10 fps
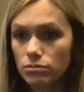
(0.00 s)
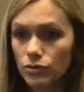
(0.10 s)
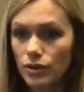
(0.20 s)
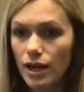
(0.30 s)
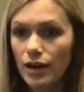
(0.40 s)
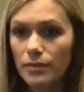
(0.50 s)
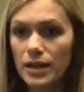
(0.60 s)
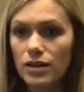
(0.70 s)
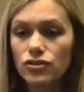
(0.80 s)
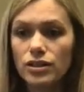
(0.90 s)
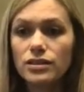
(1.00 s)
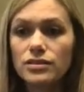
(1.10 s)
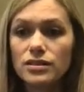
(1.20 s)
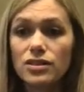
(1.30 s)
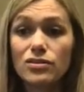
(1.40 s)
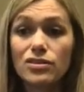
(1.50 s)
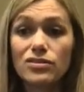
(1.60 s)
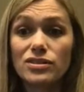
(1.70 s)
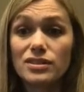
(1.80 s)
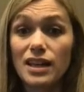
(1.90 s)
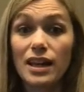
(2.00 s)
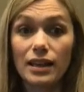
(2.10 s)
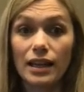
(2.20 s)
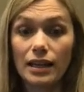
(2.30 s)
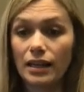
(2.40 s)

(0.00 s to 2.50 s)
who the hiring manager is, then you could just say, like,